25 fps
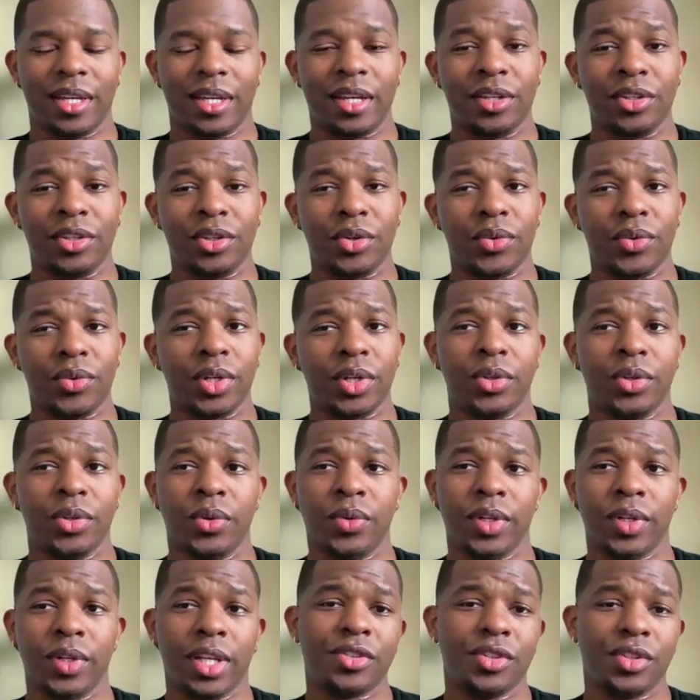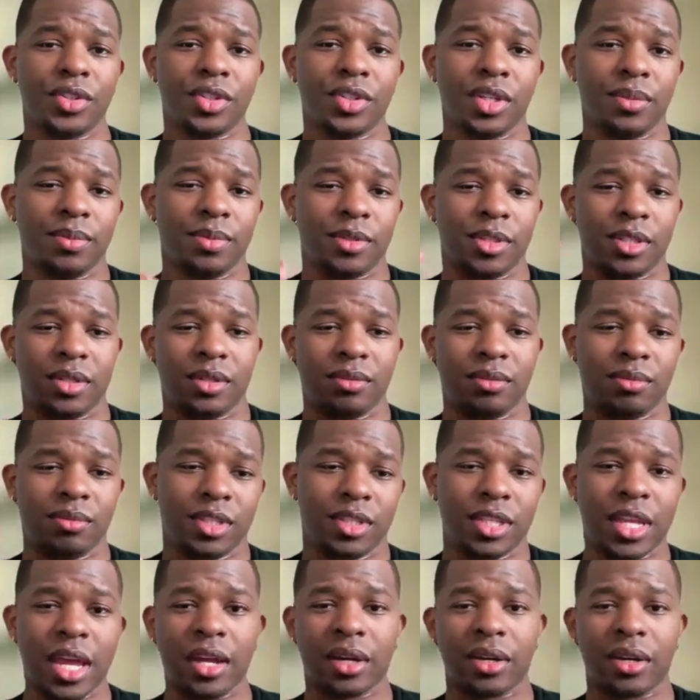Yeah, and your relationships
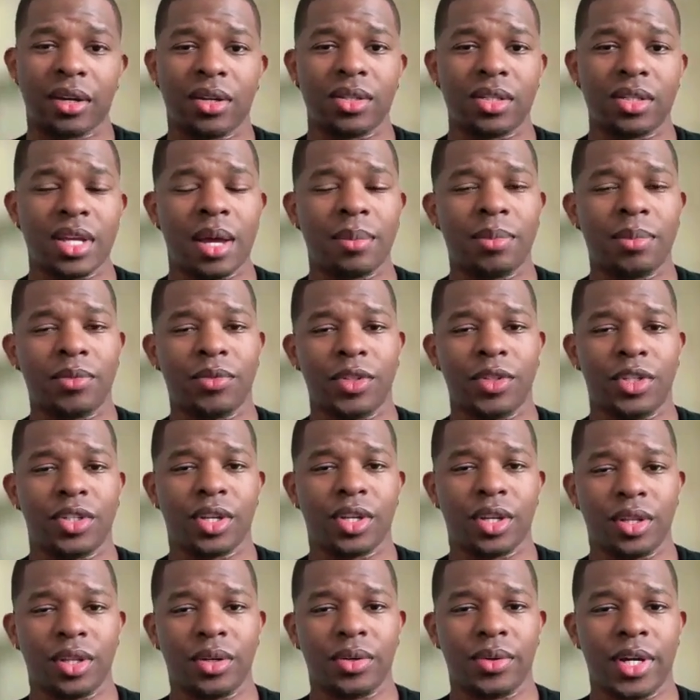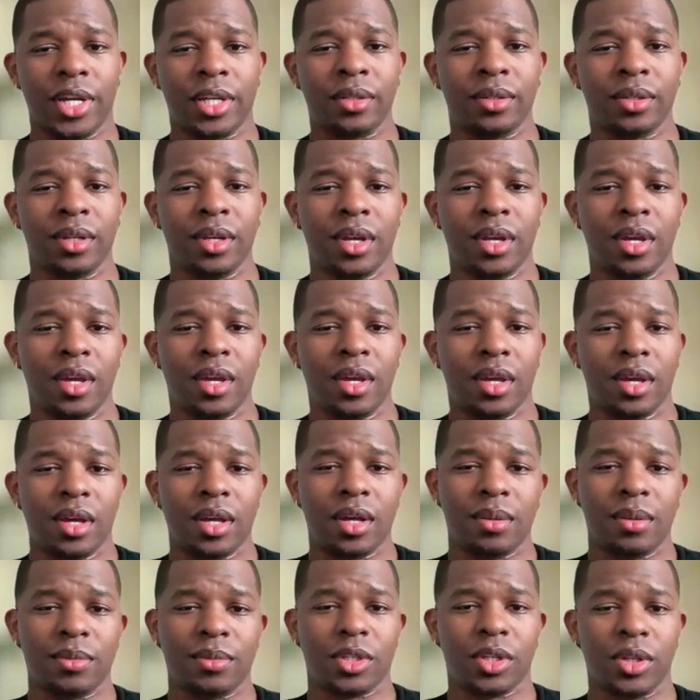stack on top of each other, right?
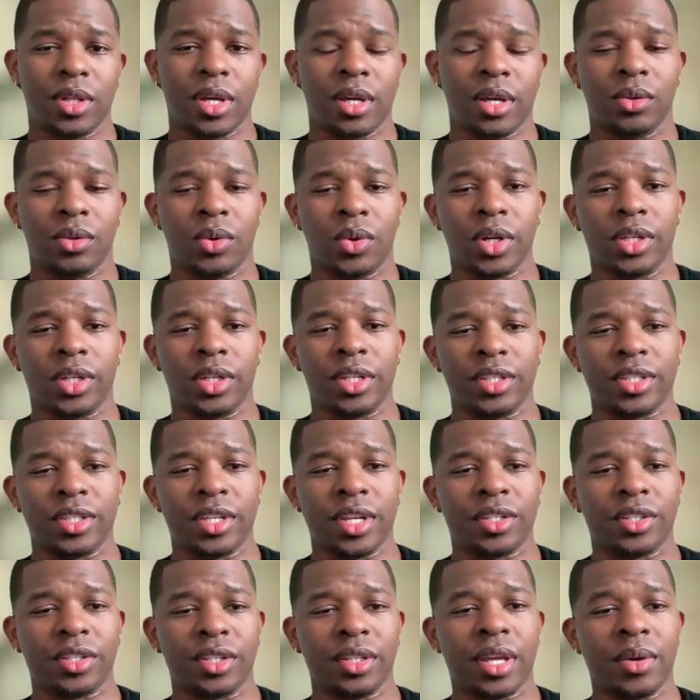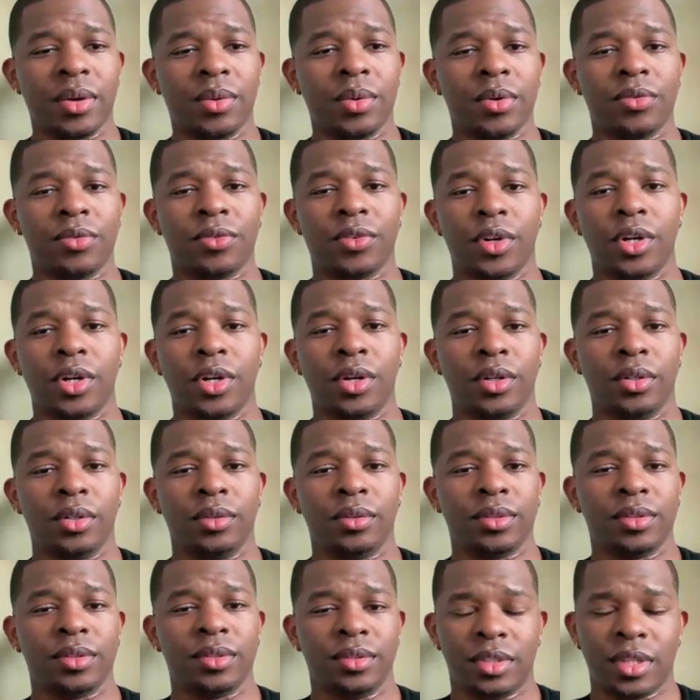So that organization that
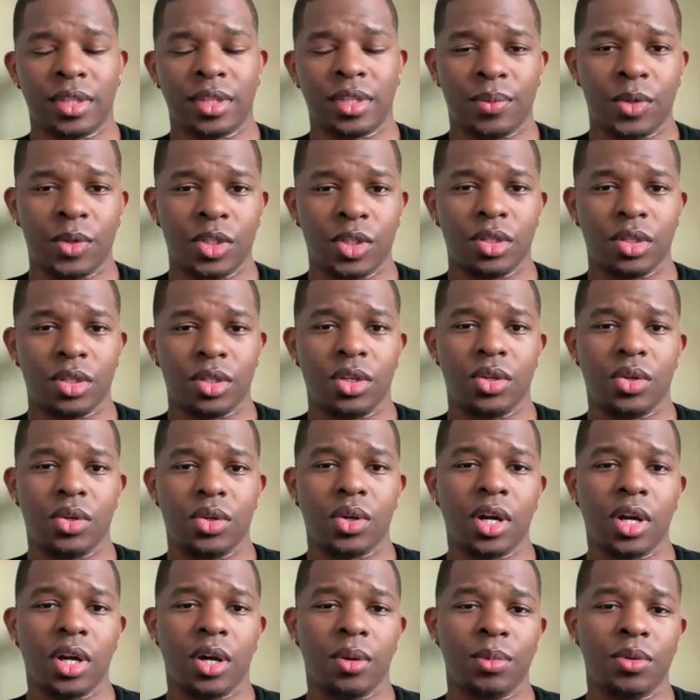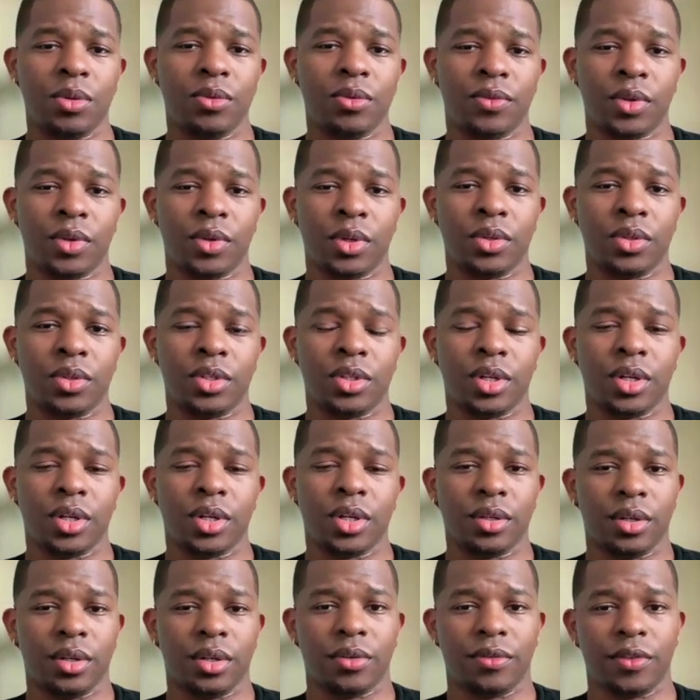referred someone to you or help you build
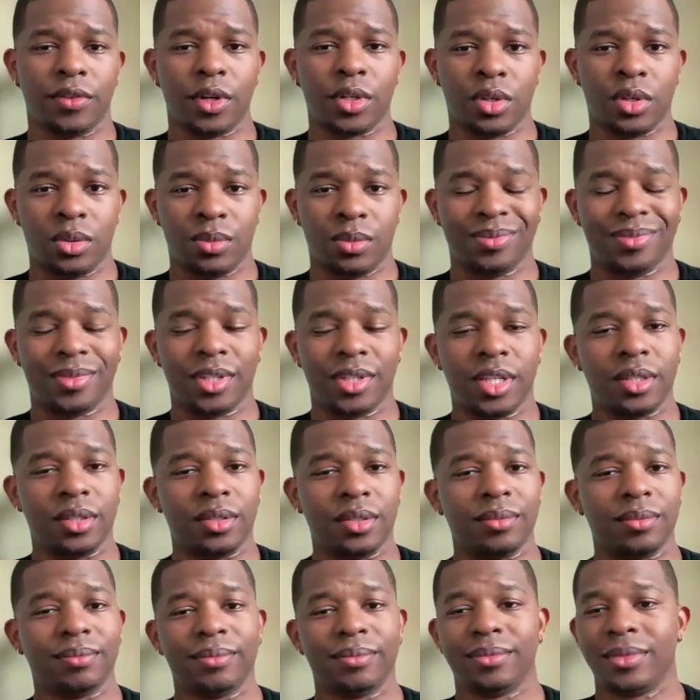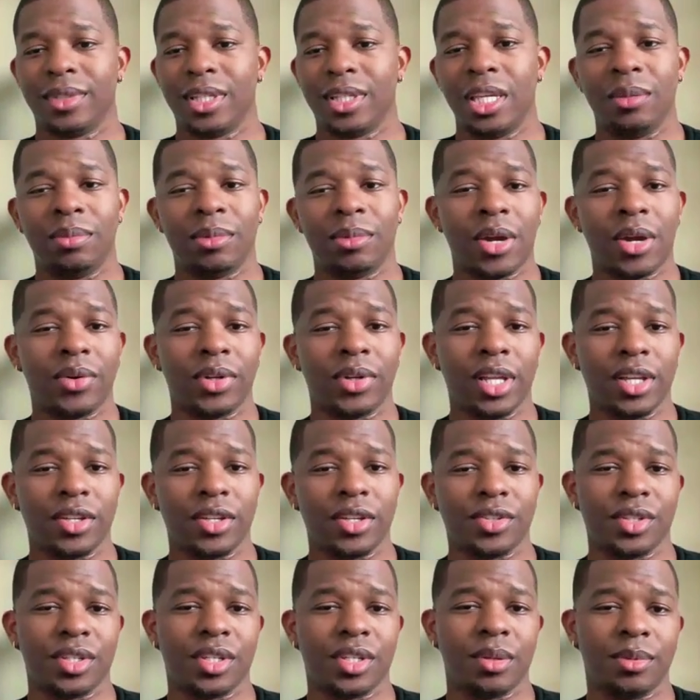your first home can keep that
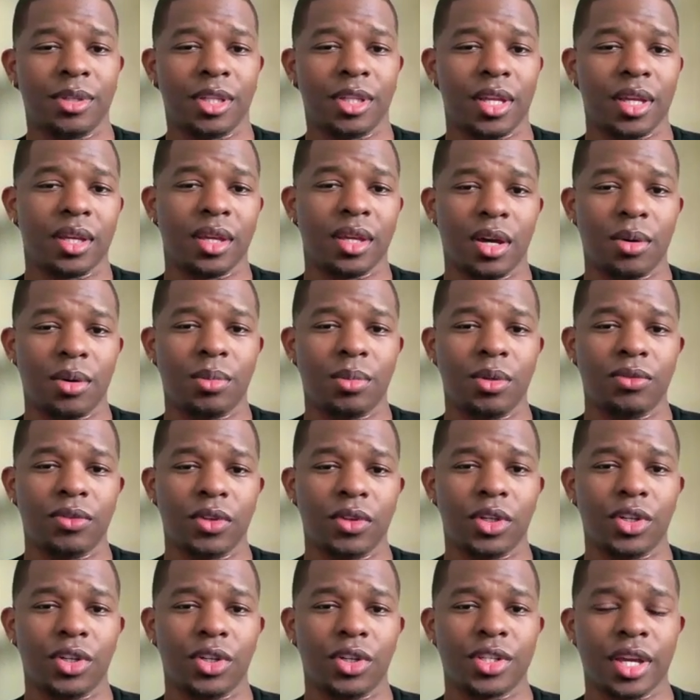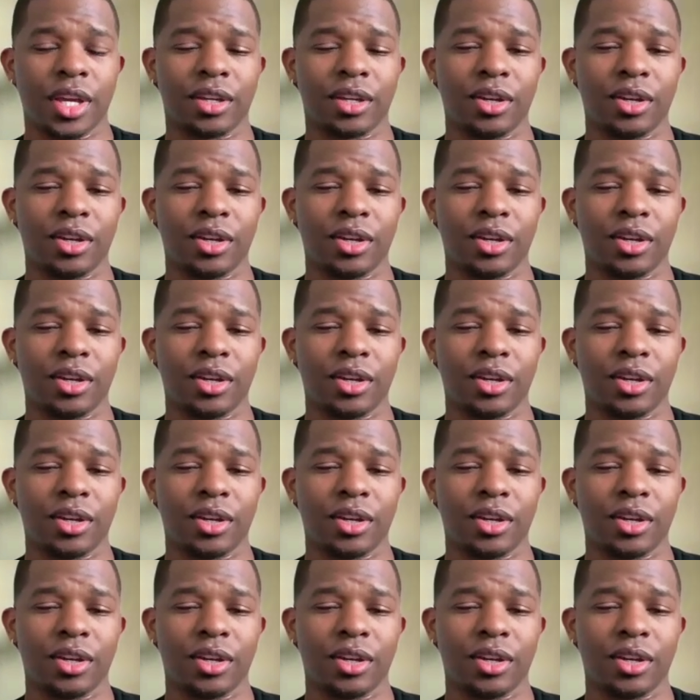relationship and they can help you fill your